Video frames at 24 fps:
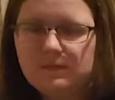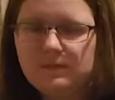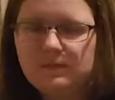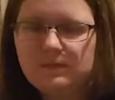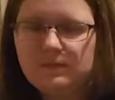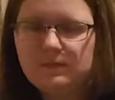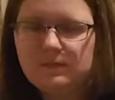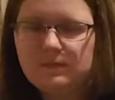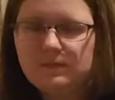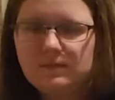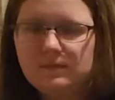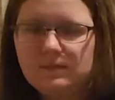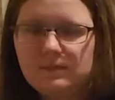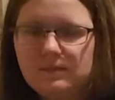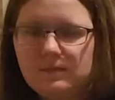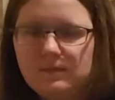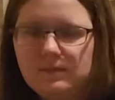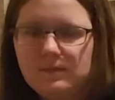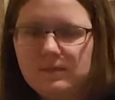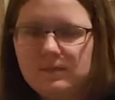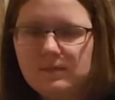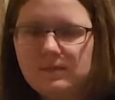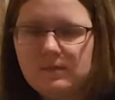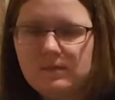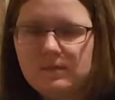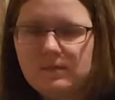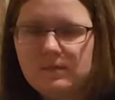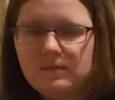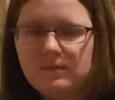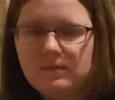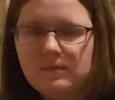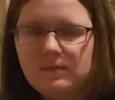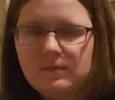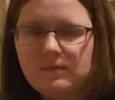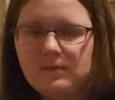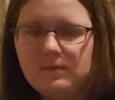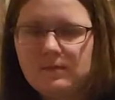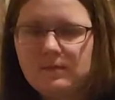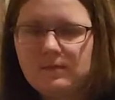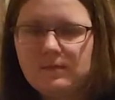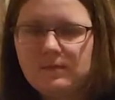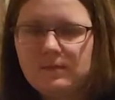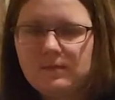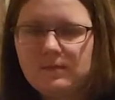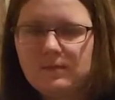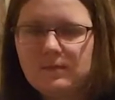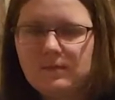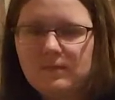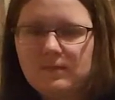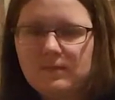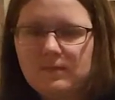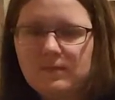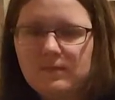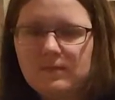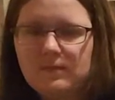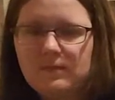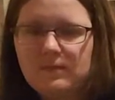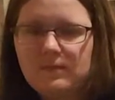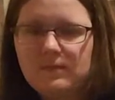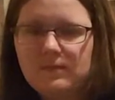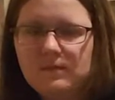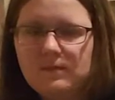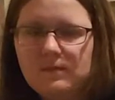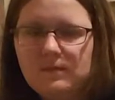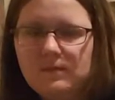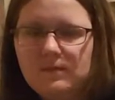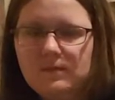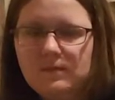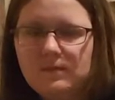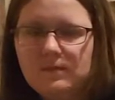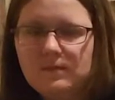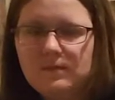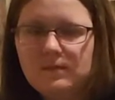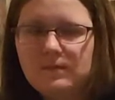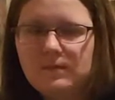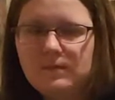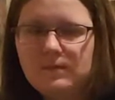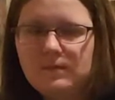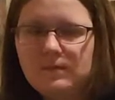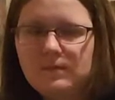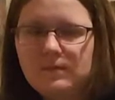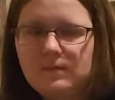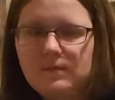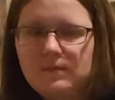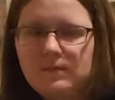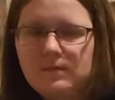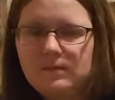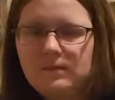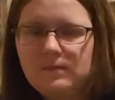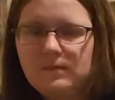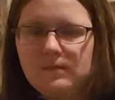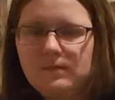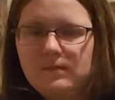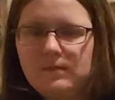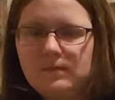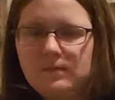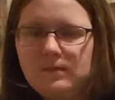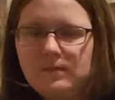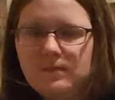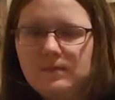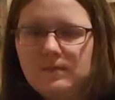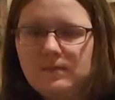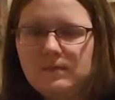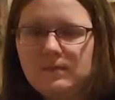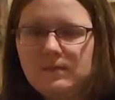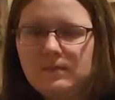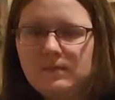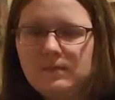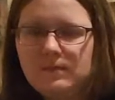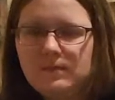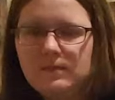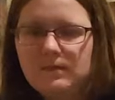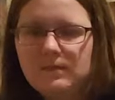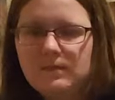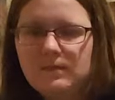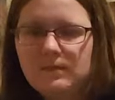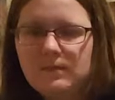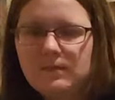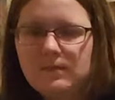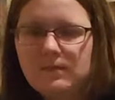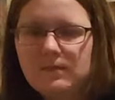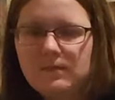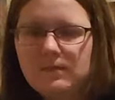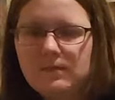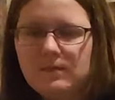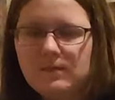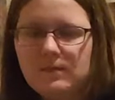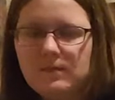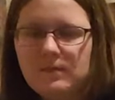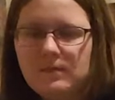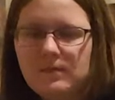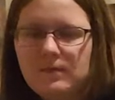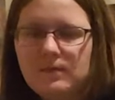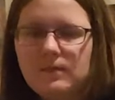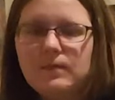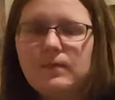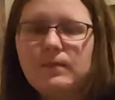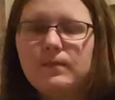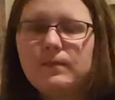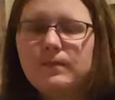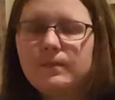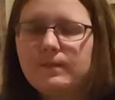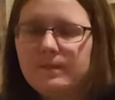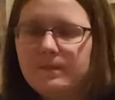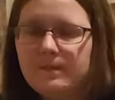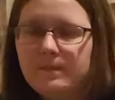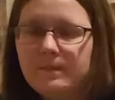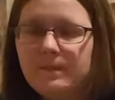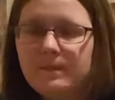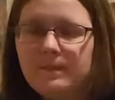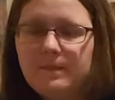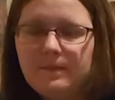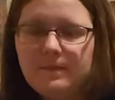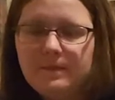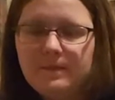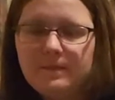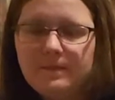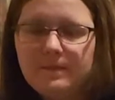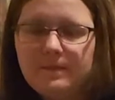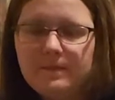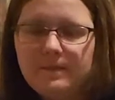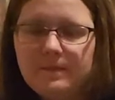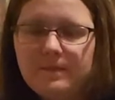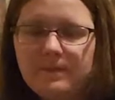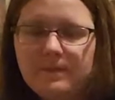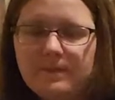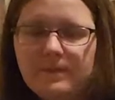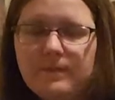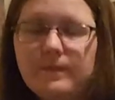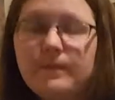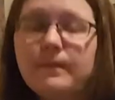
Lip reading: [no speech]